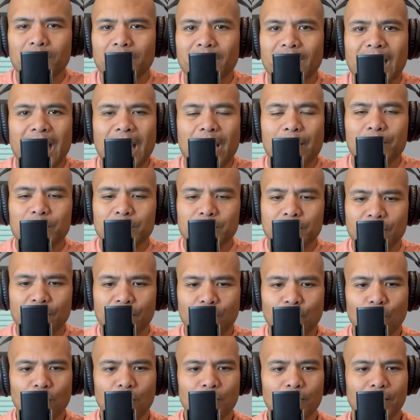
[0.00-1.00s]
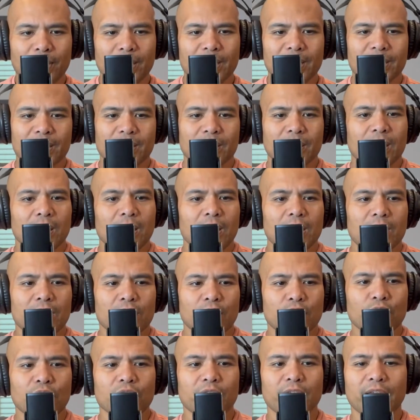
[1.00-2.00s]
habits before. Make
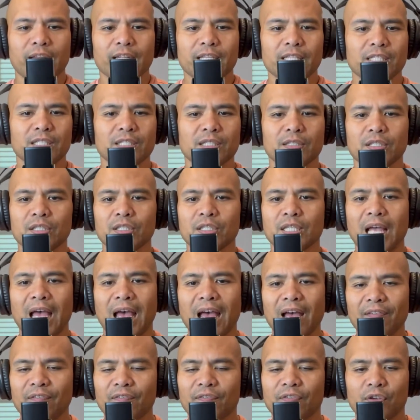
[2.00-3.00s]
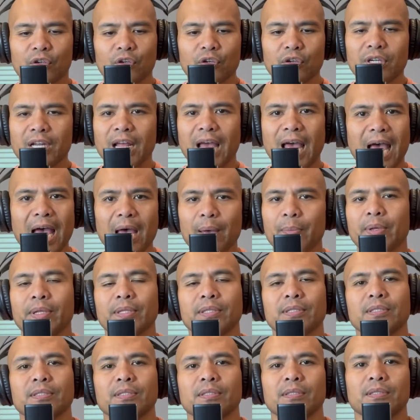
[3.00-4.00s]
your kids just have good
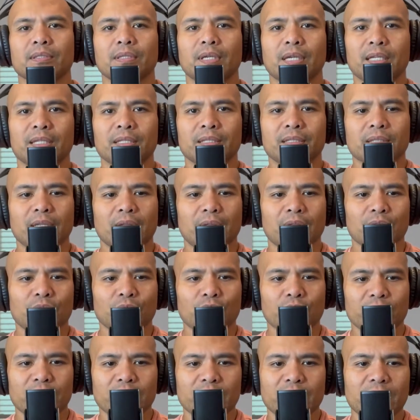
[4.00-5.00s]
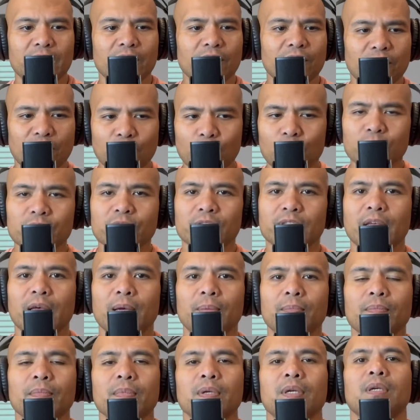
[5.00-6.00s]
habits and, and really enforce them
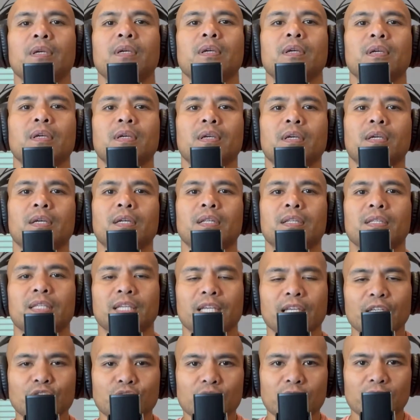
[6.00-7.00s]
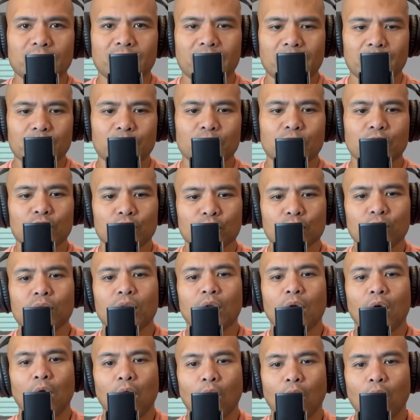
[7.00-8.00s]
and teaching them to do the
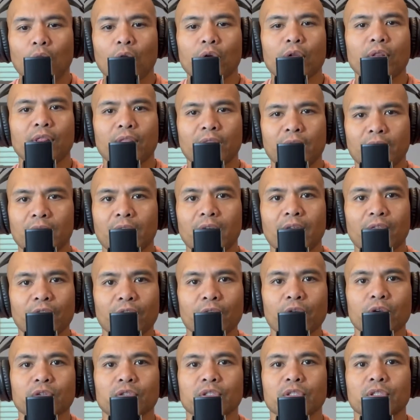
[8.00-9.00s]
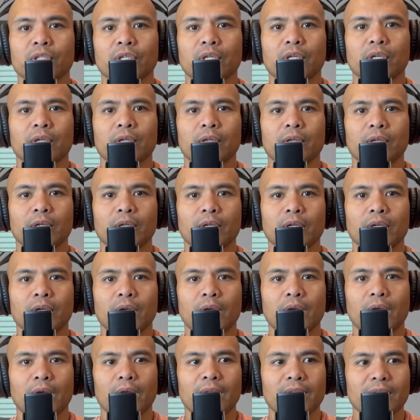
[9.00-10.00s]
hard thing first
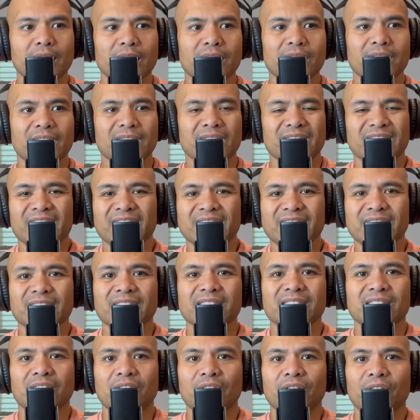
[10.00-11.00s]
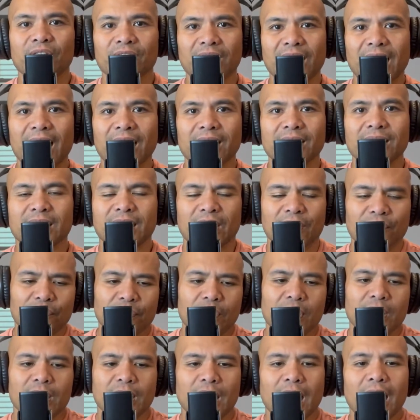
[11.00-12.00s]
and then the easy stuff last. And I feel
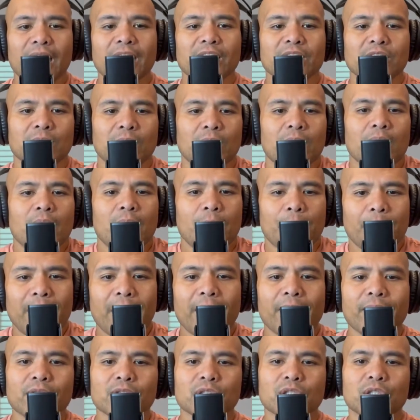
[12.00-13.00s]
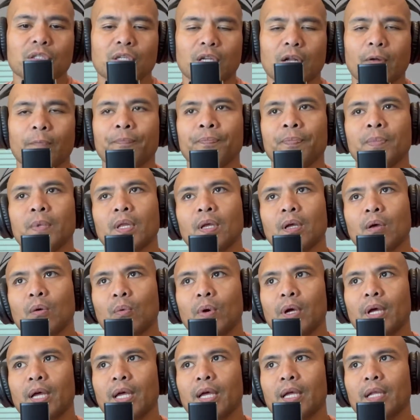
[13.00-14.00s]
like that is parents, you know,
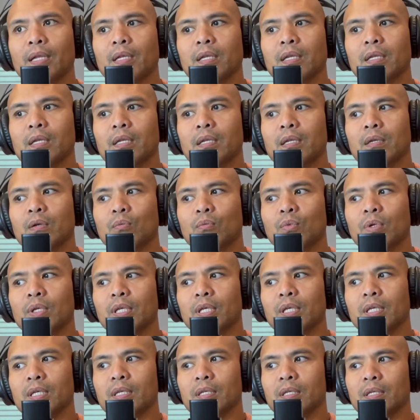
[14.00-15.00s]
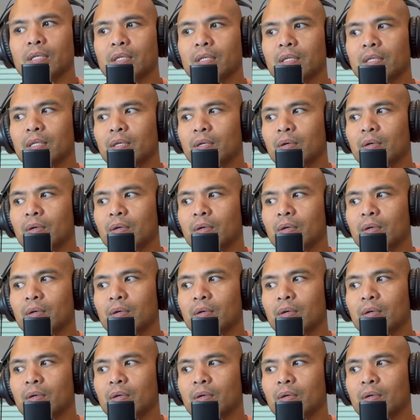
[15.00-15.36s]
when we